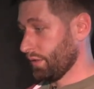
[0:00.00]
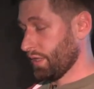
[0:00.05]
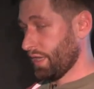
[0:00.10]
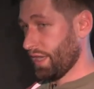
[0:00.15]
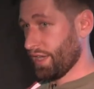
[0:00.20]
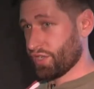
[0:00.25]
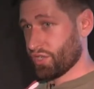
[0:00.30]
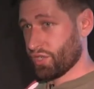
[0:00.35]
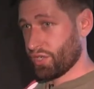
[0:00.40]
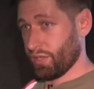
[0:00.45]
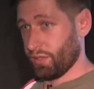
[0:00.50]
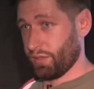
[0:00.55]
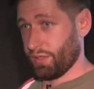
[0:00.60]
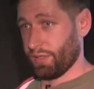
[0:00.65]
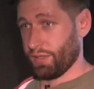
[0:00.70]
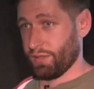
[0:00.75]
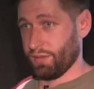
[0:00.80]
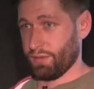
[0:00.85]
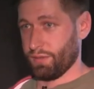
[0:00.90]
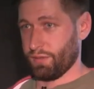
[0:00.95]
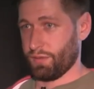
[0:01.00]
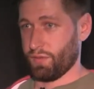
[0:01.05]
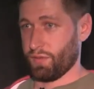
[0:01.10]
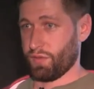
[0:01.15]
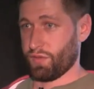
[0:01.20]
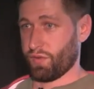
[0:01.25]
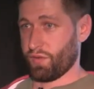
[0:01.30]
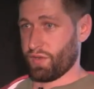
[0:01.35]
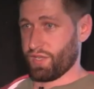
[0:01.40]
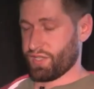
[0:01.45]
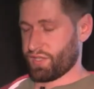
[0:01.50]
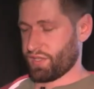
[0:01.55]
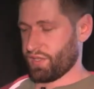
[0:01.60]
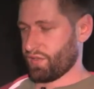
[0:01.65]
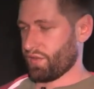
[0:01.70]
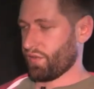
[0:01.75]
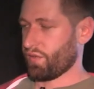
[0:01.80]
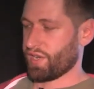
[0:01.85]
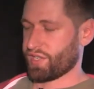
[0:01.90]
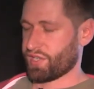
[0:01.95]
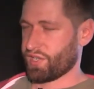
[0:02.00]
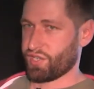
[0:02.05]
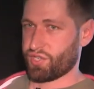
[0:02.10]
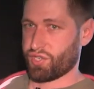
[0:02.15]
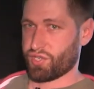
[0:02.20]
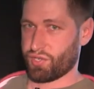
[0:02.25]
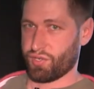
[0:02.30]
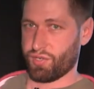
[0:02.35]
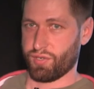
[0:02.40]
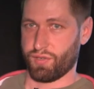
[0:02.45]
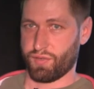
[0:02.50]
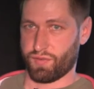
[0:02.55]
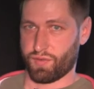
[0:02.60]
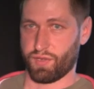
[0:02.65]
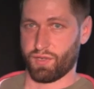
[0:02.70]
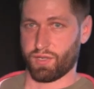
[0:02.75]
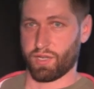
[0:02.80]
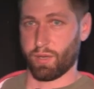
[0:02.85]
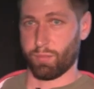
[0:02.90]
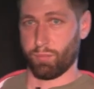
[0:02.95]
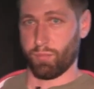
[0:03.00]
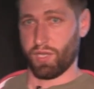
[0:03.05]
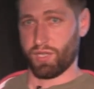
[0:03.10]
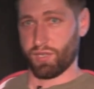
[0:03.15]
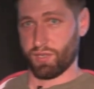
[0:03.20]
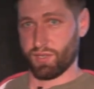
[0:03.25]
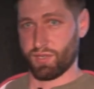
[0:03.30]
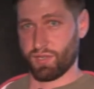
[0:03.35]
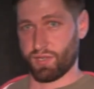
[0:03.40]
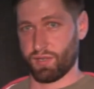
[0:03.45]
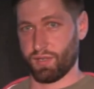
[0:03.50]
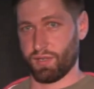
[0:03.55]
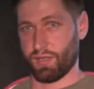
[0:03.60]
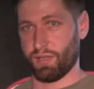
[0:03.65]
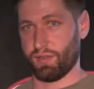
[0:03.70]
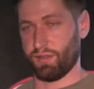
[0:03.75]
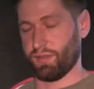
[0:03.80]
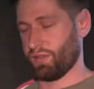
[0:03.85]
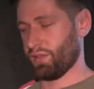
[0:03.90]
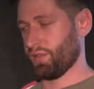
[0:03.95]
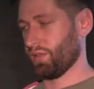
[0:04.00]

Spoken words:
Actually, there are such Sync Up meetings, and